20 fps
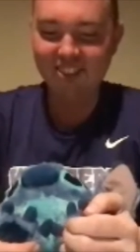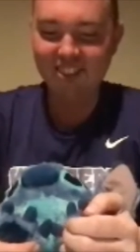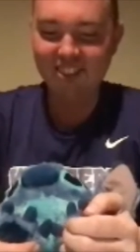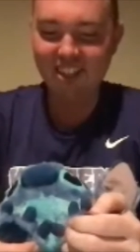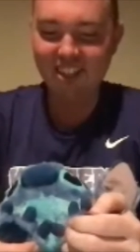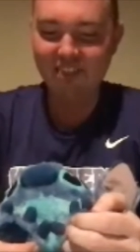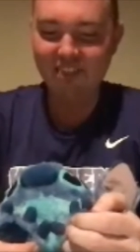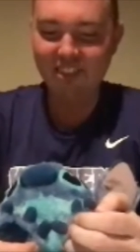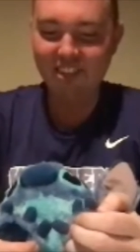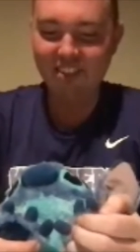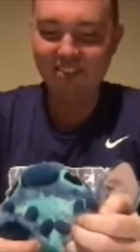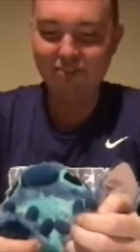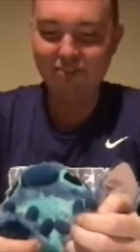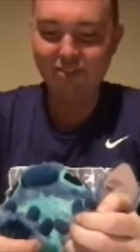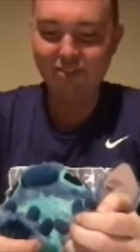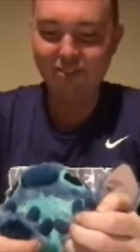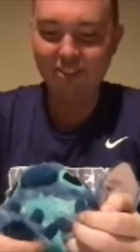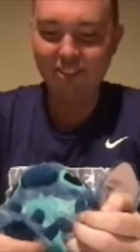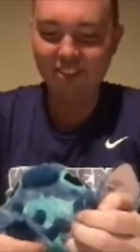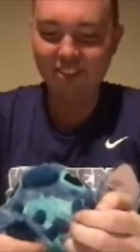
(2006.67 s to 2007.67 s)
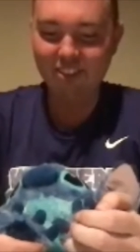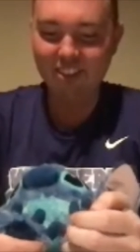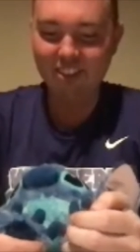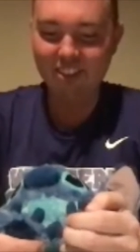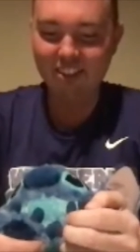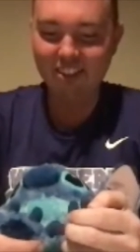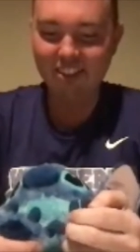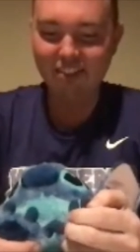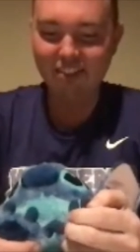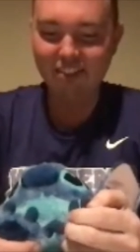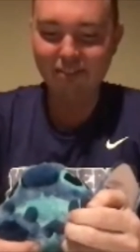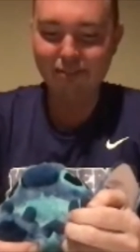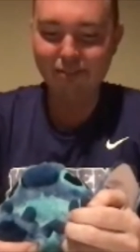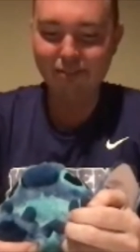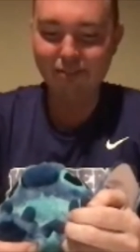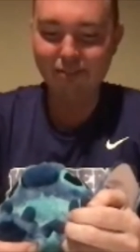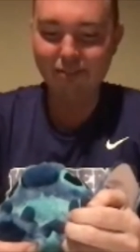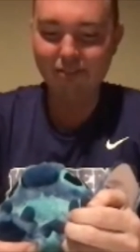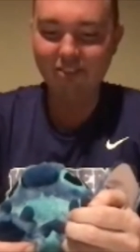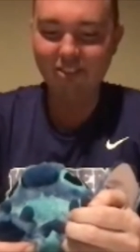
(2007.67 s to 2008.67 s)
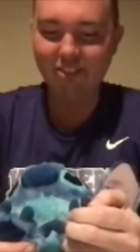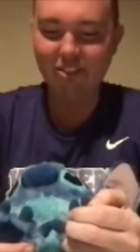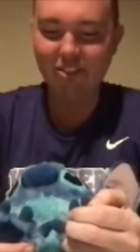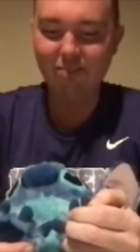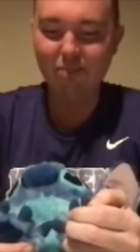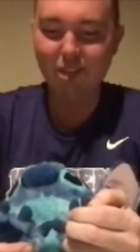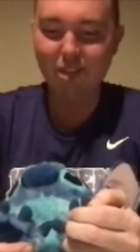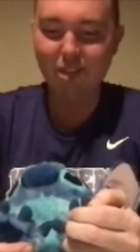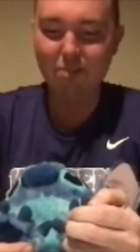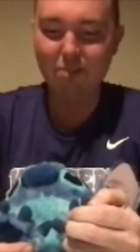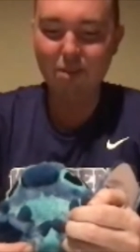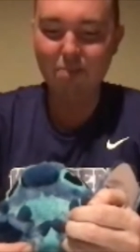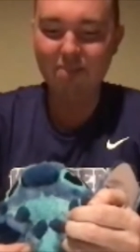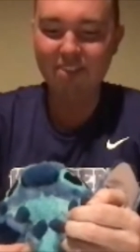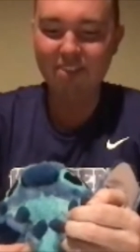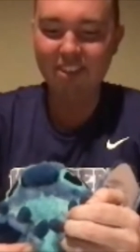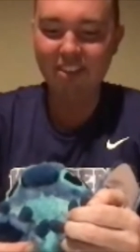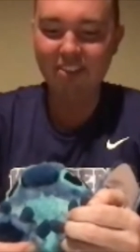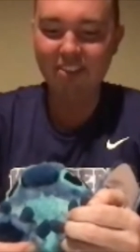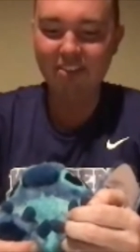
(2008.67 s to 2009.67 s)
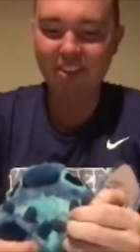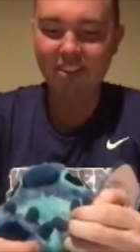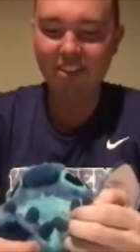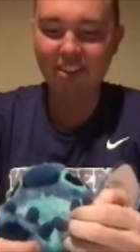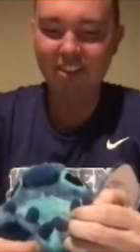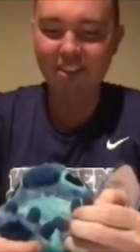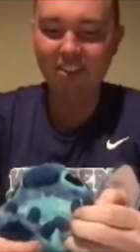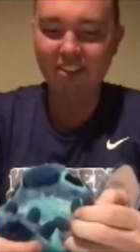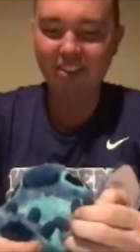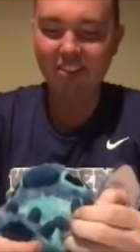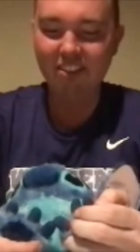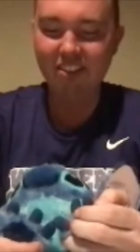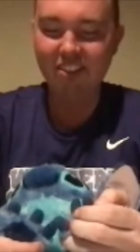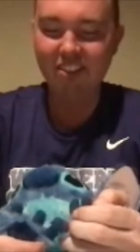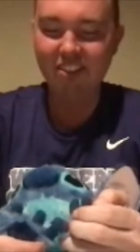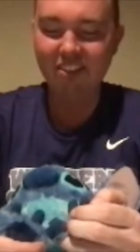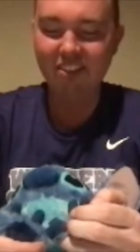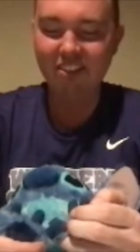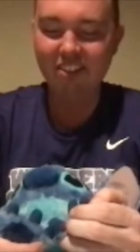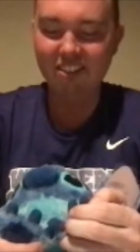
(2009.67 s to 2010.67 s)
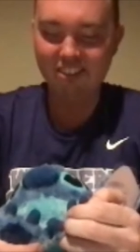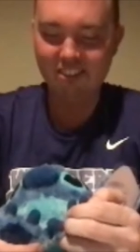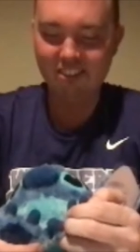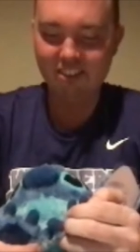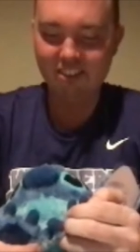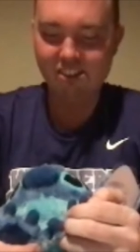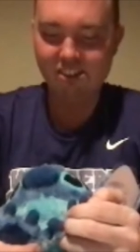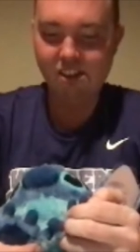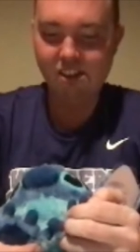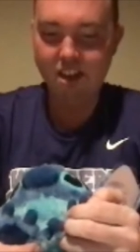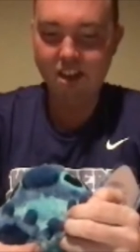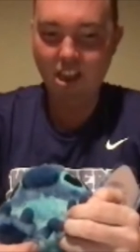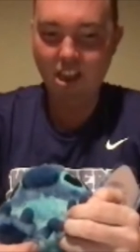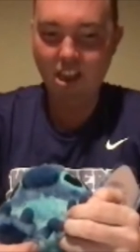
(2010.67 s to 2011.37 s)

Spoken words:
Yeah, unfortunately, I live with my mom and dad right now, so.